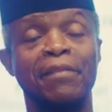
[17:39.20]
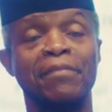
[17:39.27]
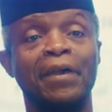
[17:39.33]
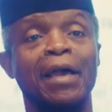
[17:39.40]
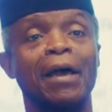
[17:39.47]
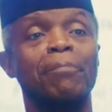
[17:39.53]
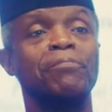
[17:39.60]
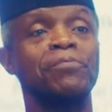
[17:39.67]

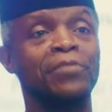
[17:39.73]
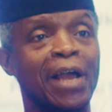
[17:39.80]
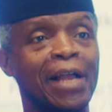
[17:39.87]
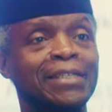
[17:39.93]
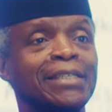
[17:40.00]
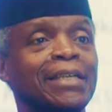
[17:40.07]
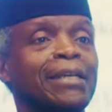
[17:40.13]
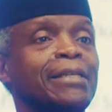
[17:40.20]
there are
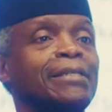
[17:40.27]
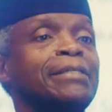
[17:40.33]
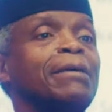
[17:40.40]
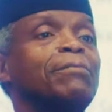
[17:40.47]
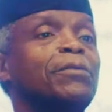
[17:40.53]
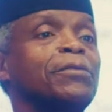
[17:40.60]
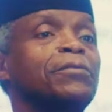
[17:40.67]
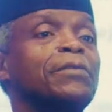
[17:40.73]
practical
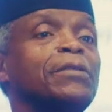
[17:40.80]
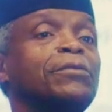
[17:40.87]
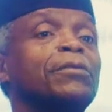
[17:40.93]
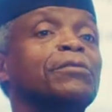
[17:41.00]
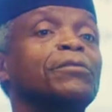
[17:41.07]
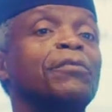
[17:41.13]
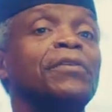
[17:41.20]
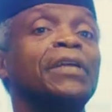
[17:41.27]

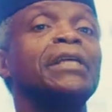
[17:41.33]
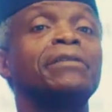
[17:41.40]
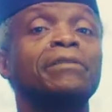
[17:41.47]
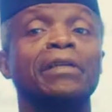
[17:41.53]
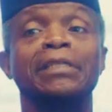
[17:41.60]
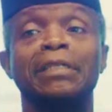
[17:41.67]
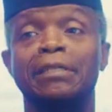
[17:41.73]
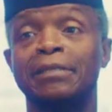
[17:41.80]
demonstrations of
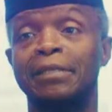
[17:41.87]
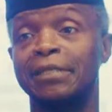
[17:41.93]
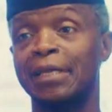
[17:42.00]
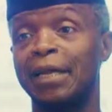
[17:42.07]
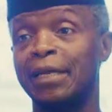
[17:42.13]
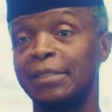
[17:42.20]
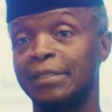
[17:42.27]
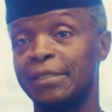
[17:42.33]
hatred in
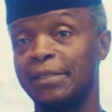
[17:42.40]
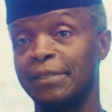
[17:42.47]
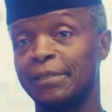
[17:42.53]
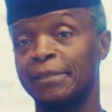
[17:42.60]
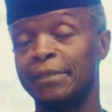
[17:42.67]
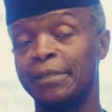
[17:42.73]
society,